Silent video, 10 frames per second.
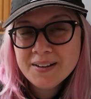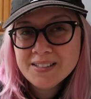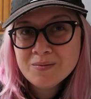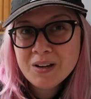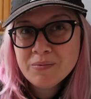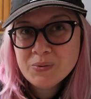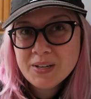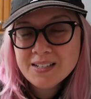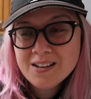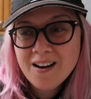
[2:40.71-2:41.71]
And sometimes we
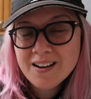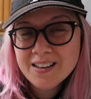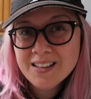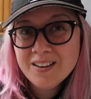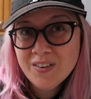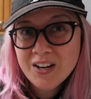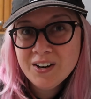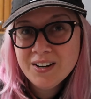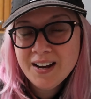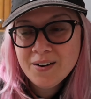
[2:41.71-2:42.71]
can talk and like
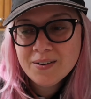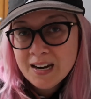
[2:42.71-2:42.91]
figure it out.